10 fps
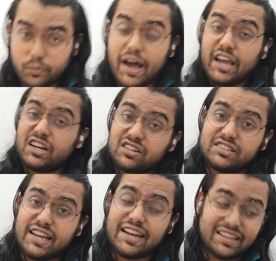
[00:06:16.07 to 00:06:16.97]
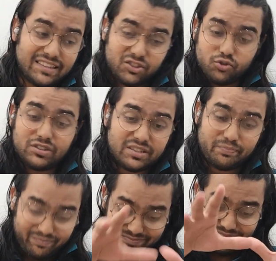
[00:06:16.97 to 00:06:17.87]
my understanding, this dude is
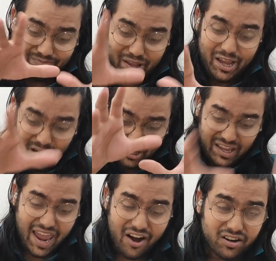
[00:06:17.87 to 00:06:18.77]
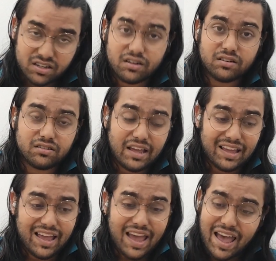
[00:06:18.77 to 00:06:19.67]
playing a character,
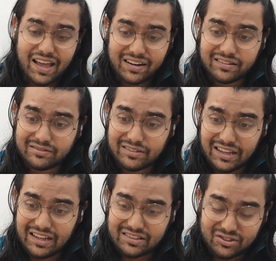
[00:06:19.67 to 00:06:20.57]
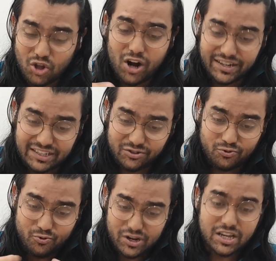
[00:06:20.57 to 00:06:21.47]
and it's not his
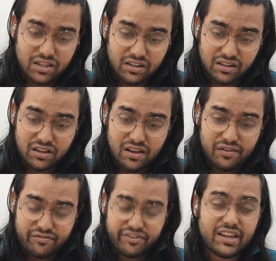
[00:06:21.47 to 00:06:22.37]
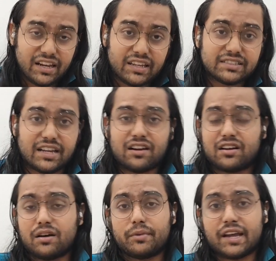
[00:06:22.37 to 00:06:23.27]
real feelings that are
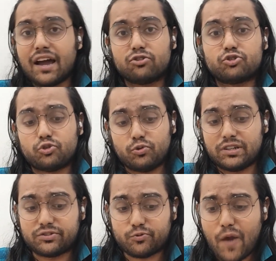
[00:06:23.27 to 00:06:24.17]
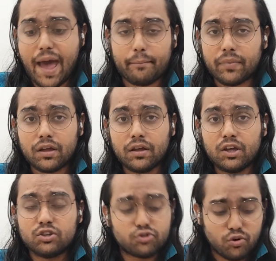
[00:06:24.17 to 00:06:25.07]
coming out through his rap.
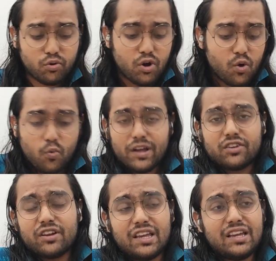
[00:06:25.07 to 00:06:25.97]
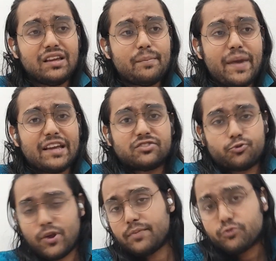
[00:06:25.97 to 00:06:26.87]
So whether he makes
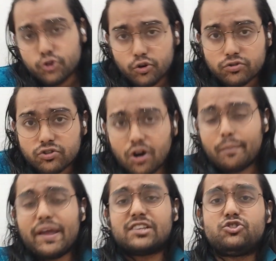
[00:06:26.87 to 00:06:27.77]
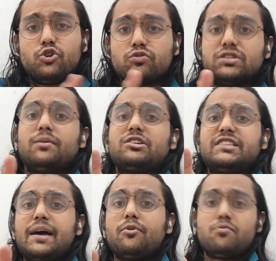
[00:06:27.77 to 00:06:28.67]
rape jokes or makes jokes about
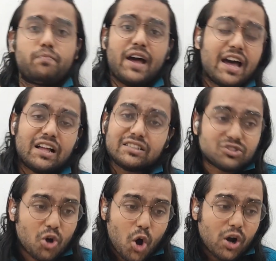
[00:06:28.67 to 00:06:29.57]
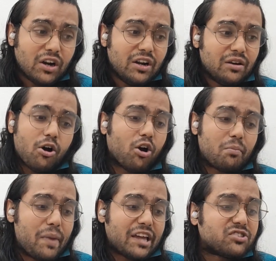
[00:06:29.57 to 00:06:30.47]
Simon Biles
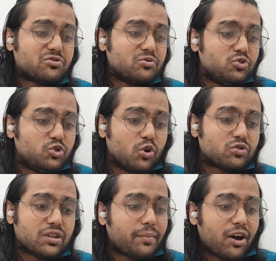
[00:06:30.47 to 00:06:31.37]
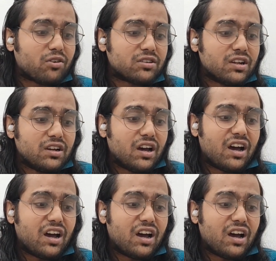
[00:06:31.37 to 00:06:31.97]
or makes jokes about